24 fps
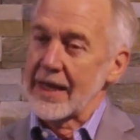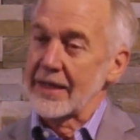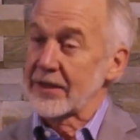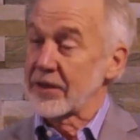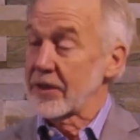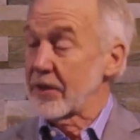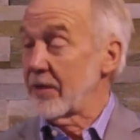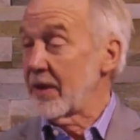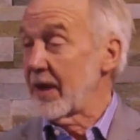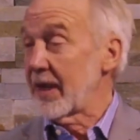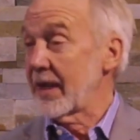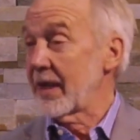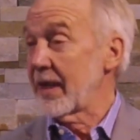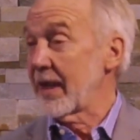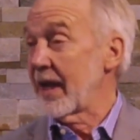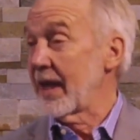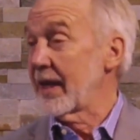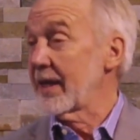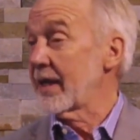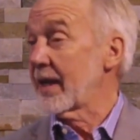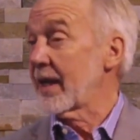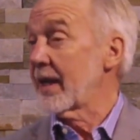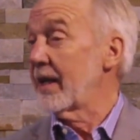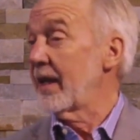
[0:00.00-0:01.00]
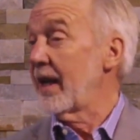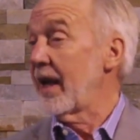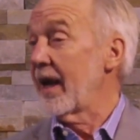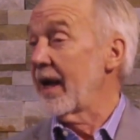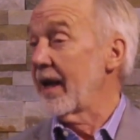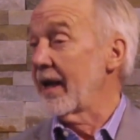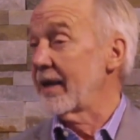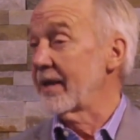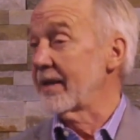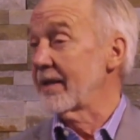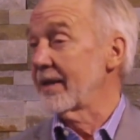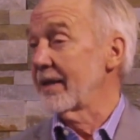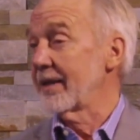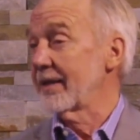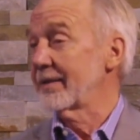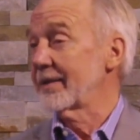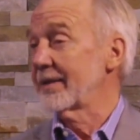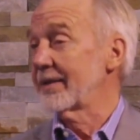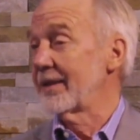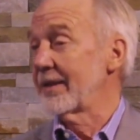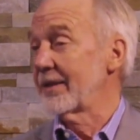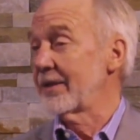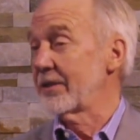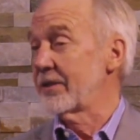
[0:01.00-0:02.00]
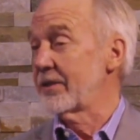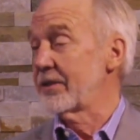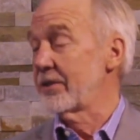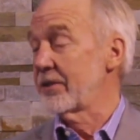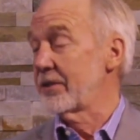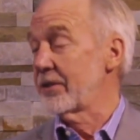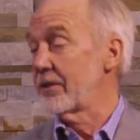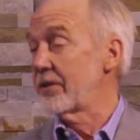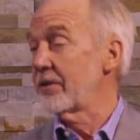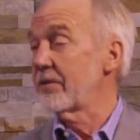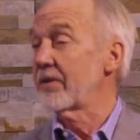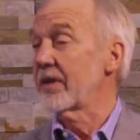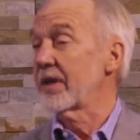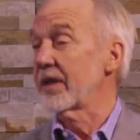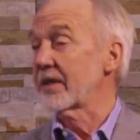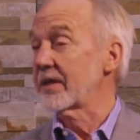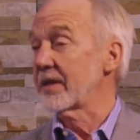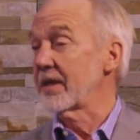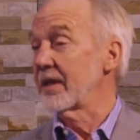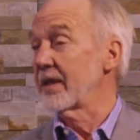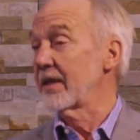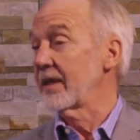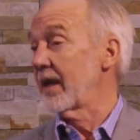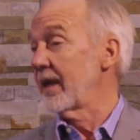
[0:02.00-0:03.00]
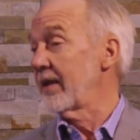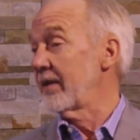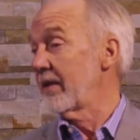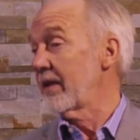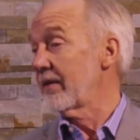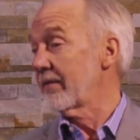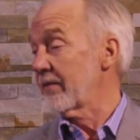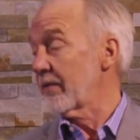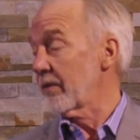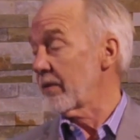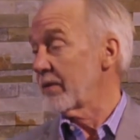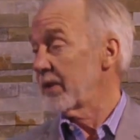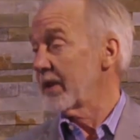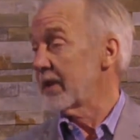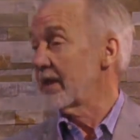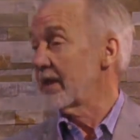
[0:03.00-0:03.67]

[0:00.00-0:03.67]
so I declined to do this, and therefore we